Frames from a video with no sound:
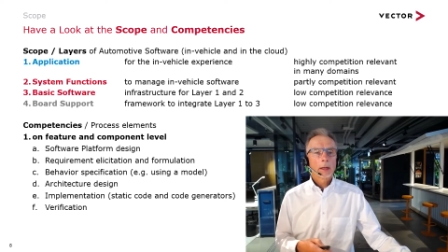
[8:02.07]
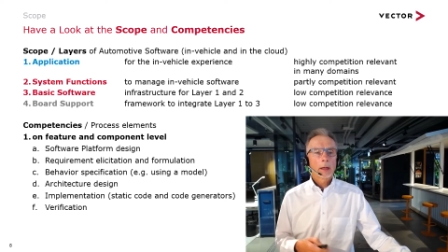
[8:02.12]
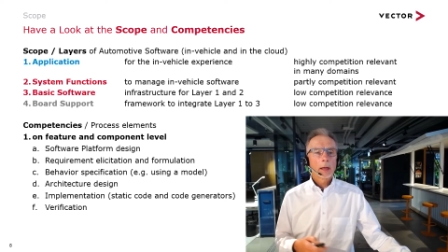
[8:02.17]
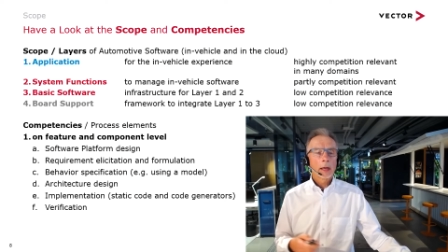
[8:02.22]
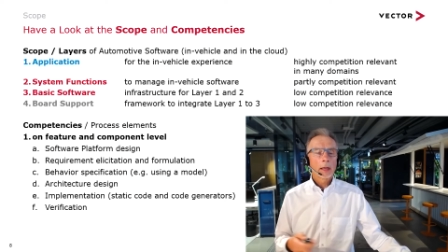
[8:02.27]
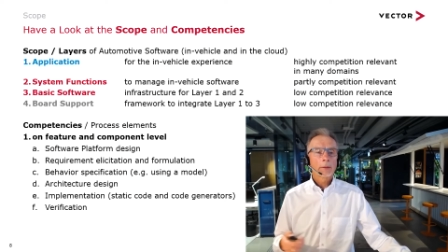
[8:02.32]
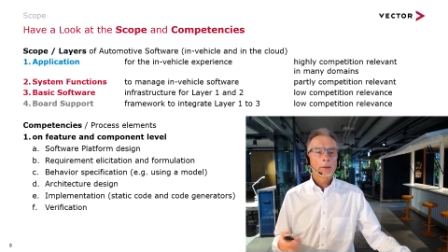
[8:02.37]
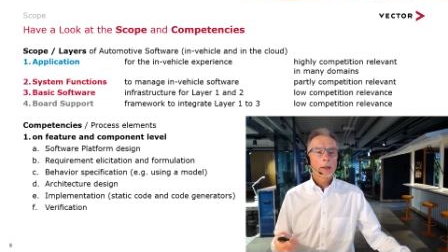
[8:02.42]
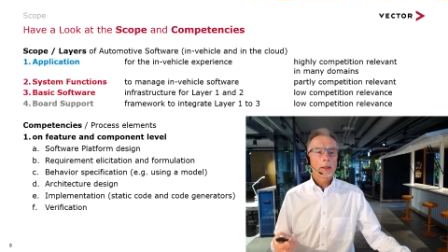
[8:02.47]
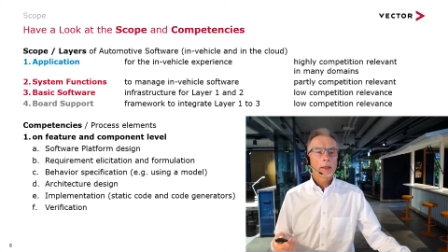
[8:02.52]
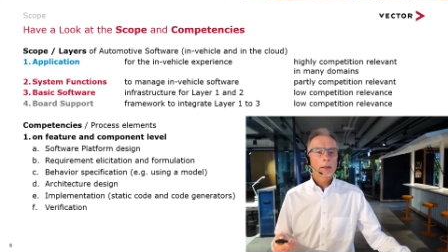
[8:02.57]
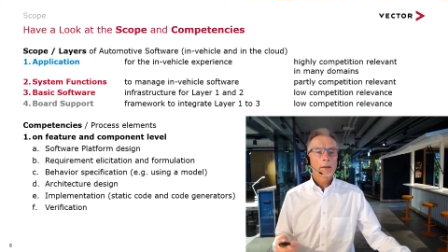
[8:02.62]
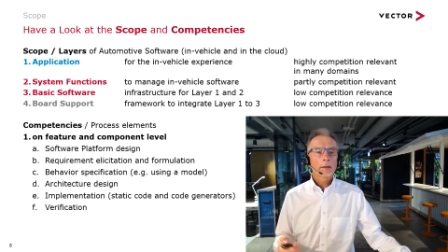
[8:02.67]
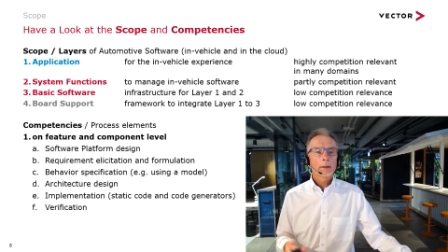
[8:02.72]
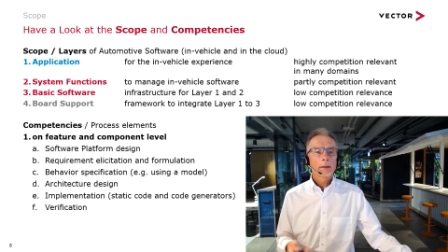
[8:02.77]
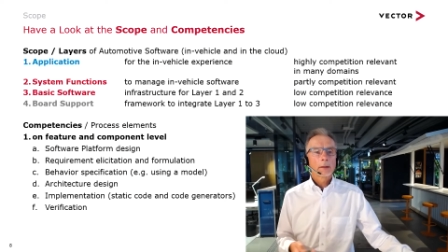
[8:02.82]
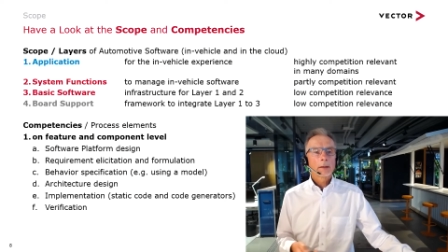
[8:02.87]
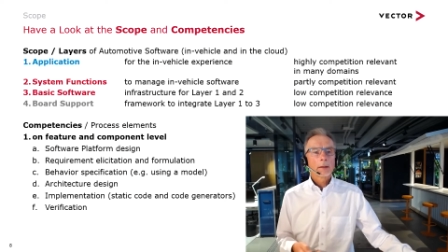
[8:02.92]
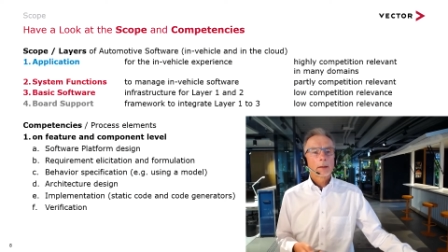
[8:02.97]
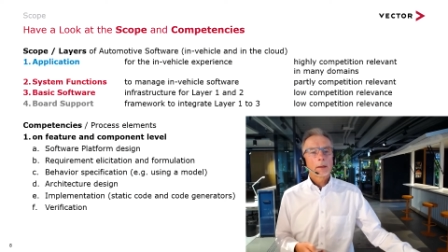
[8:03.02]
And then
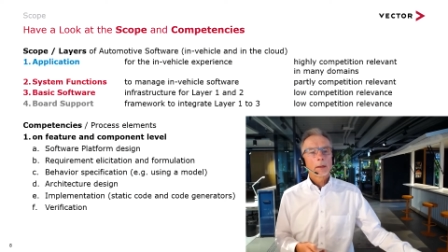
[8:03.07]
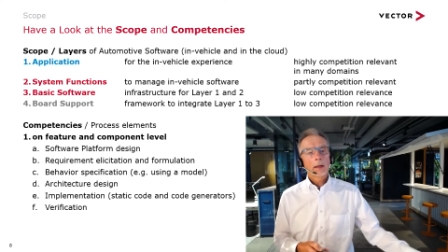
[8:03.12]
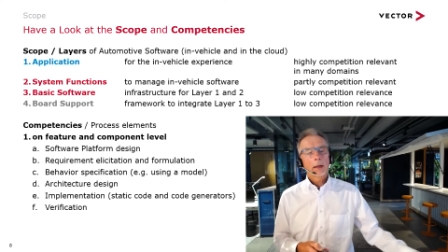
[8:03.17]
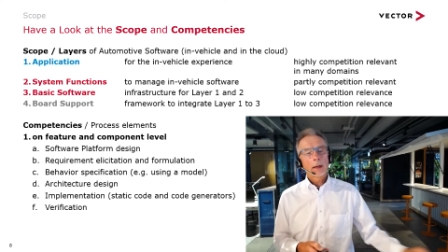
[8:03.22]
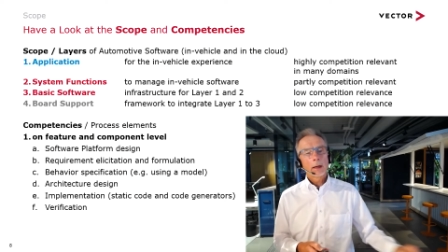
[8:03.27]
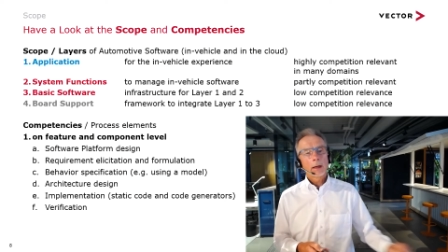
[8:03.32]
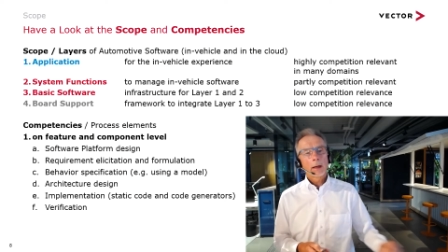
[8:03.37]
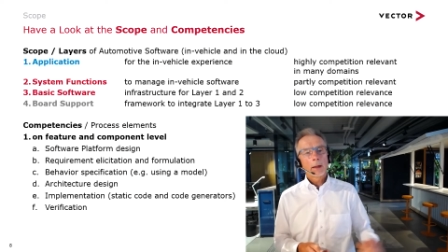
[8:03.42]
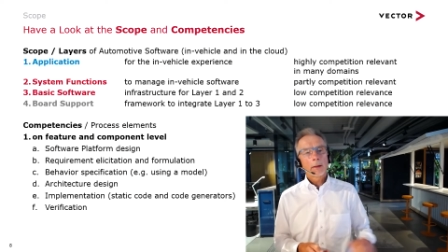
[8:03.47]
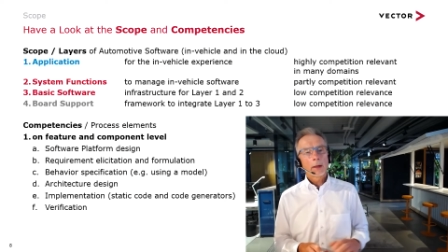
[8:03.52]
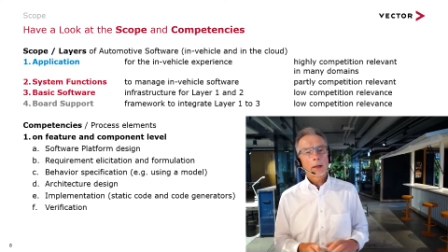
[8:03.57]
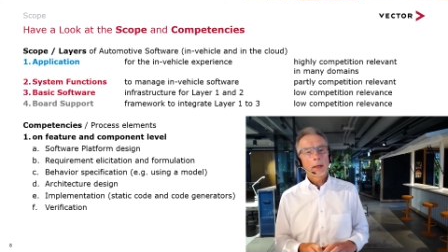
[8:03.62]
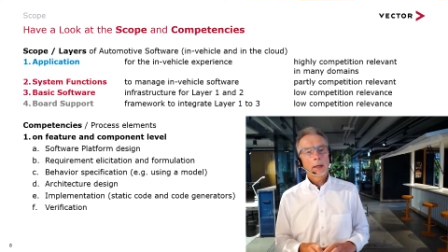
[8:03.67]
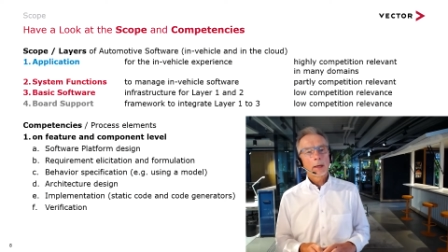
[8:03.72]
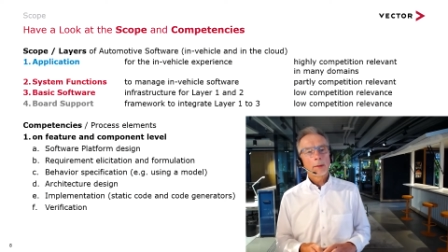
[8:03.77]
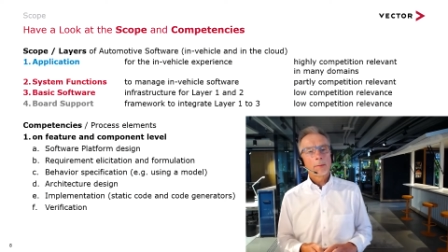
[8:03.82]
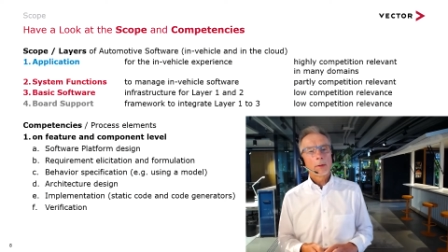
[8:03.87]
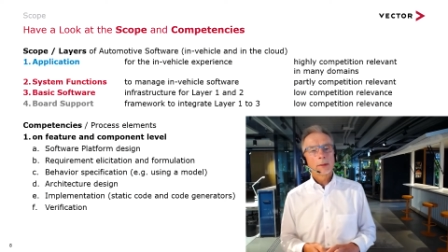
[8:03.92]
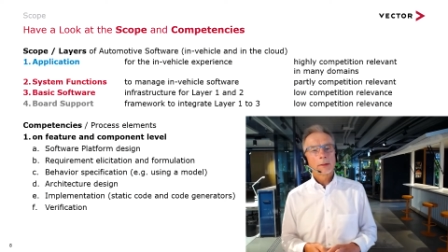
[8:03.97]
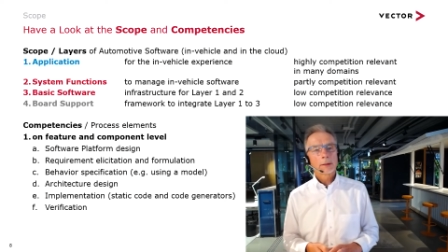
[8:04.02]
other
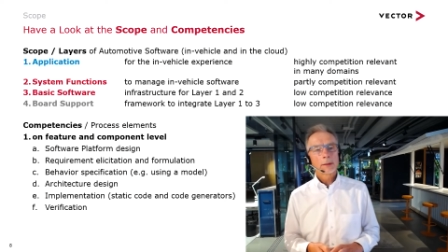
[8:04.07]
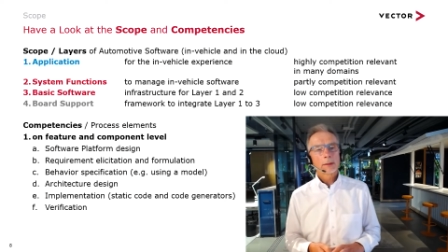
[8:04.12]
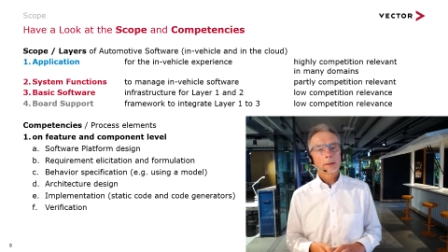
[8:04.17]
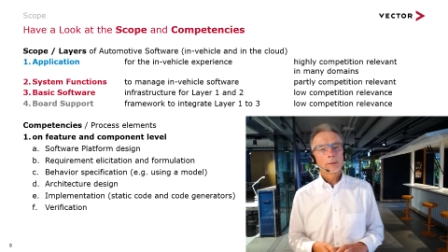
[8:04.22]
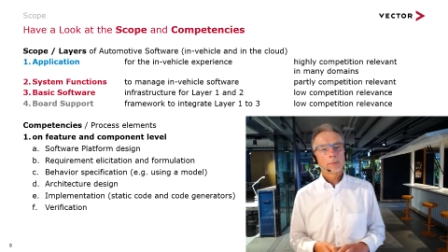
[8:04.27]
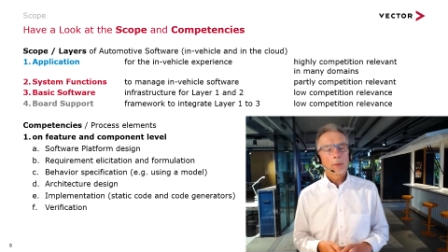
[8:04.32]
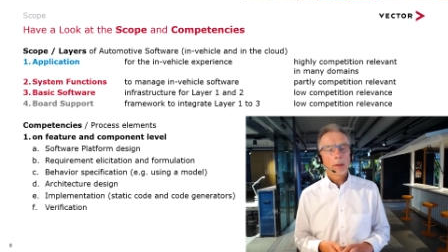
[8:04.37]
elements,